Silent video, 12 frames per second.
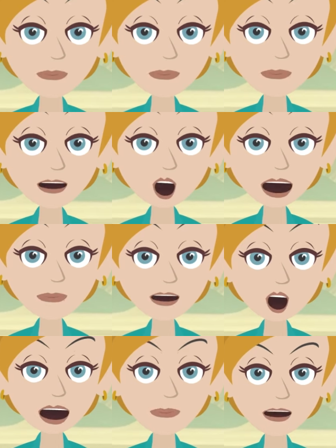your
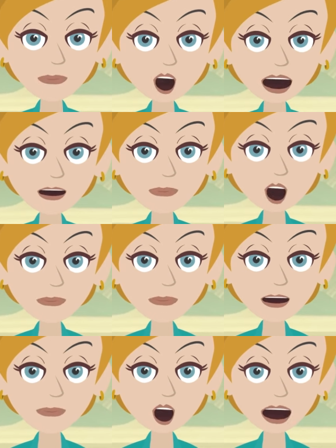
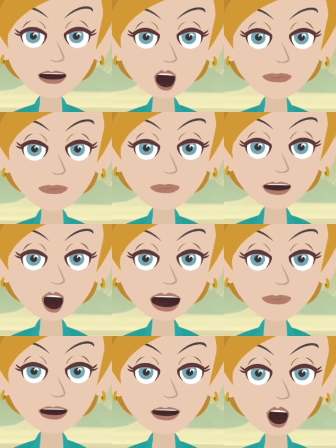physical
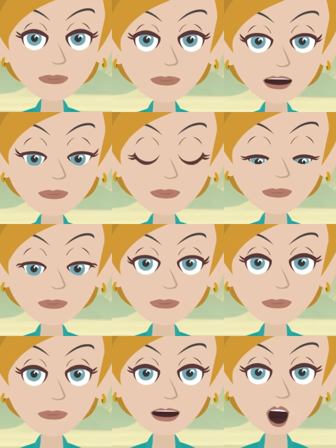health
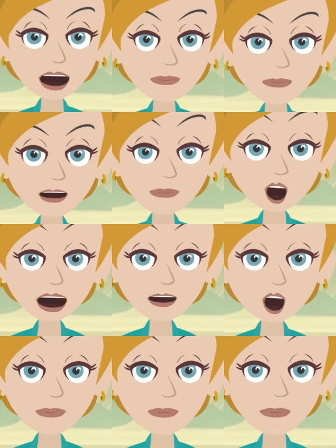regarding body,
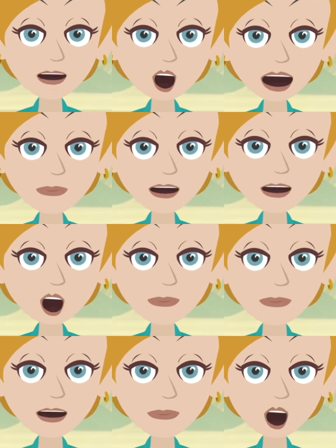your
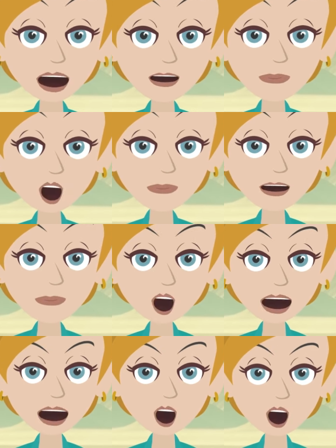
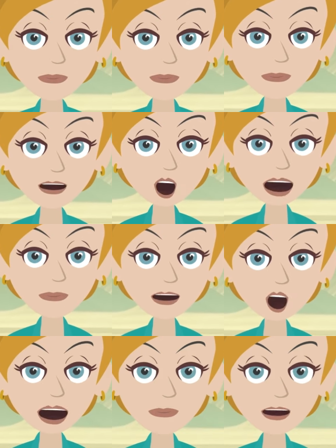relationship with
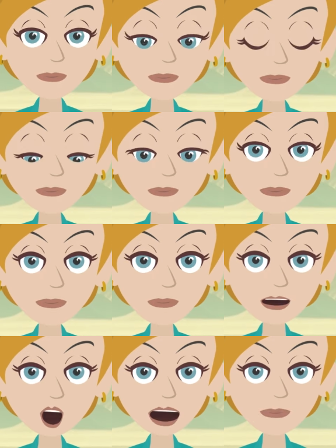your
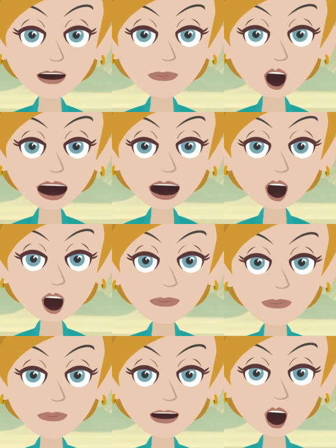government or with
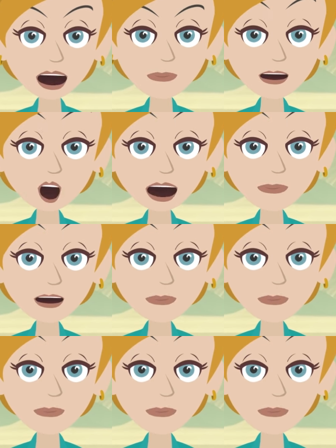your community.